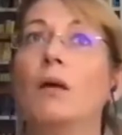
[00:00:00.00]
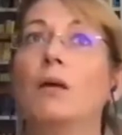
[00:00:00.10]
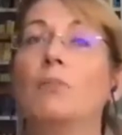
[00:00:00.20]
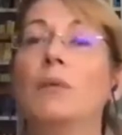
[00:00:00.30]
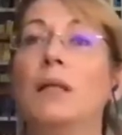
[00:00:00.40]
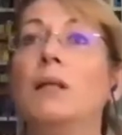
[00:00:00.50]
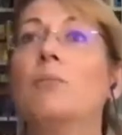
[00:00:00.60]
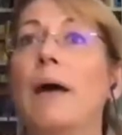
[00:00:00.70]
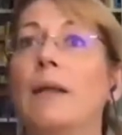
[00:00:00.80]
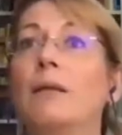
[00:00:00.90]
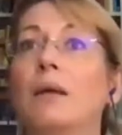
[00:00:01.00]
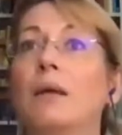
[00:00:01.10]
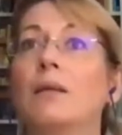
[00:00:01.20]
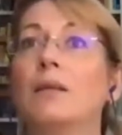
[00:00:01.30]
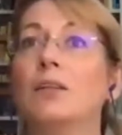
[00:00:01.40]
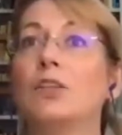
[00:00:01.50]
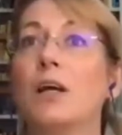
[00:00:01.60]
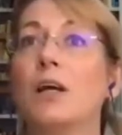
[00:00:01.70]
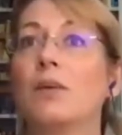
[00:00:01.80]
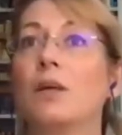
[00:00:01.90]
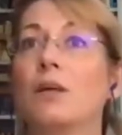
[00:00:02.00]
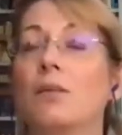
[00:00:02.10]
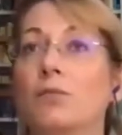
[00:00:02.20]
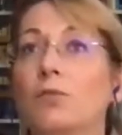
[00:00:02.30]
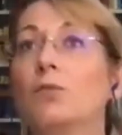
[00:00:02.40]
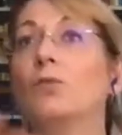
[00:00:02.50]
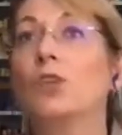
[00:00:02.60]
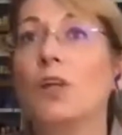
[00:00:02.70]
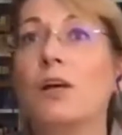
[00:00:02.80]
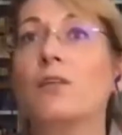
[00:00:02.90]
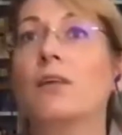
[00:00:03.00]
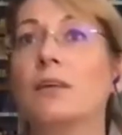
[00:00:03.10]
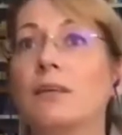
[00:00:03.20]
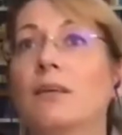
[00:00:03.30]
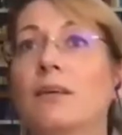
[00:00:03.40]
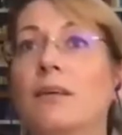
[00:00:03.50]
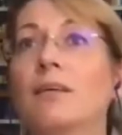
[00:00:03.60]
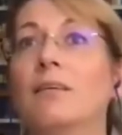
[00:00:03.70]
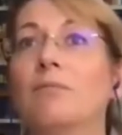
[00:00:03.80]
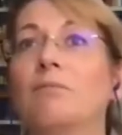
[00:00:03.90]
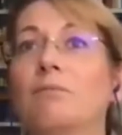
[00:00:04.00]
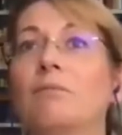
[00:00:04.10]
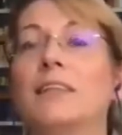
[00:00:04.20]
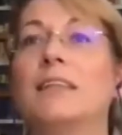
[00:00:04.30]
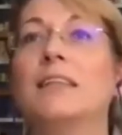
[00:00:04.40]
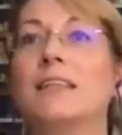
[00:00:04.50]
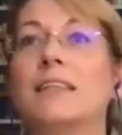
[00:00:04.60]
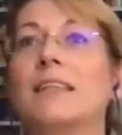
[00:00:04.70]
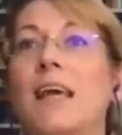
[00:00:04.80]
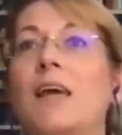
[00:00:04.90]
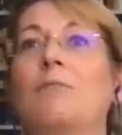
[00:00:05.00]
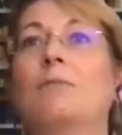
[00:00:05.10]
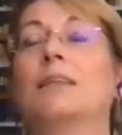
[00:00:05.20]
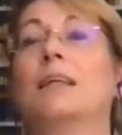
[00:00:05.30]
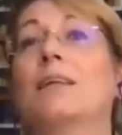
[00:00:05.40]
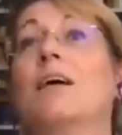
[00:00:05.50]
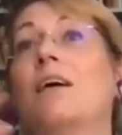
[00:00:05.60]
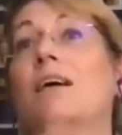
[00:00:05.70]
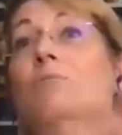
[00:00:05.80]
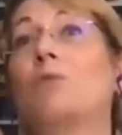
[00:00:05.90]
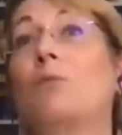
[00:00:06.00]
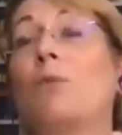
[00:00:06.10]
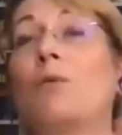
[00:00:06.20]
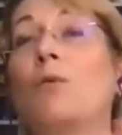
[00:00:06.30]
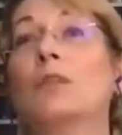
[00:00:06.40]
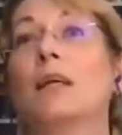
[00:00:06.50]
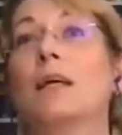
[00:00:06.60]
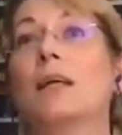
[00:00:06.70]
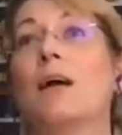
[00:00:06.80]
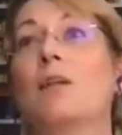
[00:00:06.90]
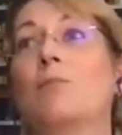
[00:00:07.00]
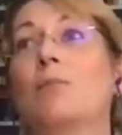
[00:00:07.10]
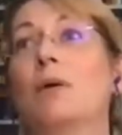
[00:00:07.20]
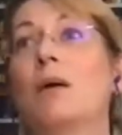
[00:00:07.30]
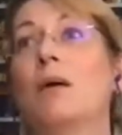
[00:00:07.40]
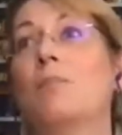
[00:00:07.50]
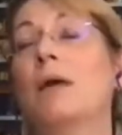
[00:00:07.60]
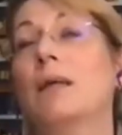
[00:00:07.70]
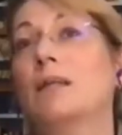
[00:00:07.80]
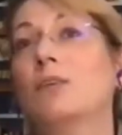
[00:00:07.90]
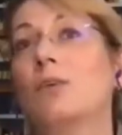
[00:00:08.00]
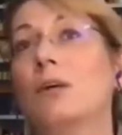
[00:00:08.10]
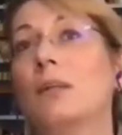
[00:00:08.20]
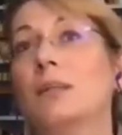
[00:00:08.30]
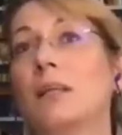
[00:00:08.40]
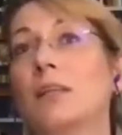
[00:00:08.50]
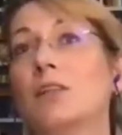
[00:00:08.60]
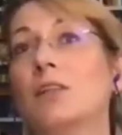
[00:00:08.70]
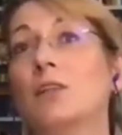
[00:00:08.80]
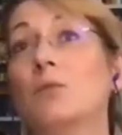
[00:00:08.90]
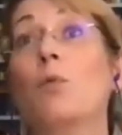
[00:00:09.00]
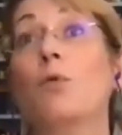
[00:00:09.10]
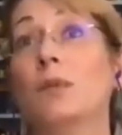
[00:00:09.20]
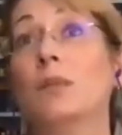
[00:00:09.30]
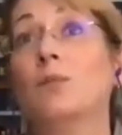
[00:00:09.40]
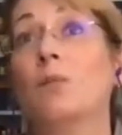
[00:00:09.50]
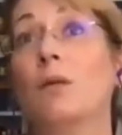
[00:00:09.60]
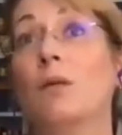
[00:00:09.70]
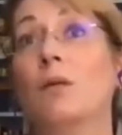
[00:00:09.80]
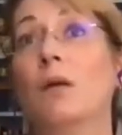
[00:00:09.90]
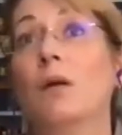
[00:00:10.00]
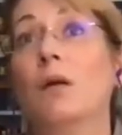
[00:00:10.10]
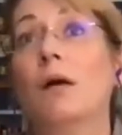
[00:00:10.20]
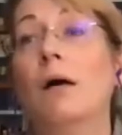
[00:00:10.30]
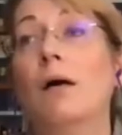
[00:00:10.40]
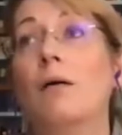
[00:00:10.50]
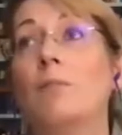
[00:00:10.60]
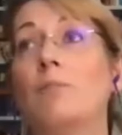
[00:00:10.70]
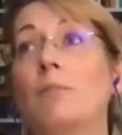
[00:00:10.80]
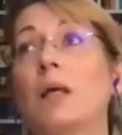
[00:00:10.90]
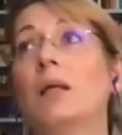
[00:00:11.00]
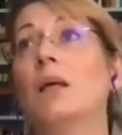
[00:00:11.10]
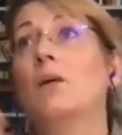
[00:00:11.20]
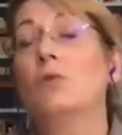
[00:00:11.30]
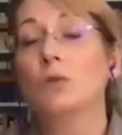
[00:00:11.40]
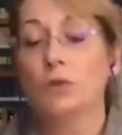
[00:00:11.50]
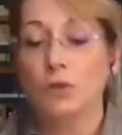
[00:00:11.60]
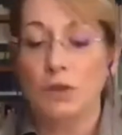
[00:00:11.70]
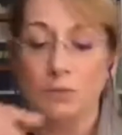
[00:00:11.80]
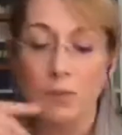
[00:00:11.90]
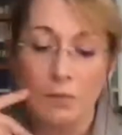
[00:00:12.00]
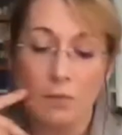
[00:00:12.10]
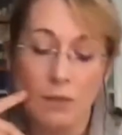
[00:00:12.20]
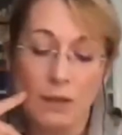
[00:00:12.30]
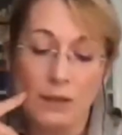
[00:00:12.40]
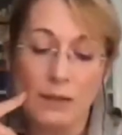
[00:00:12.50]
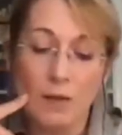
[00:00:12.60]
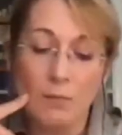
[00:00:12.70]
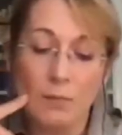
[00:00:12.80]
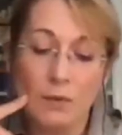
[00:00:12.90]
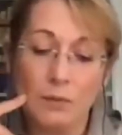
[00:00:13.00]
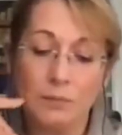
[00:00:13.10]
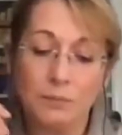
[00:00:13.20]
middlemen in the sharing, food sharing cityscapes that are promoting and help make these organizations more visible. And here also just maybe one example,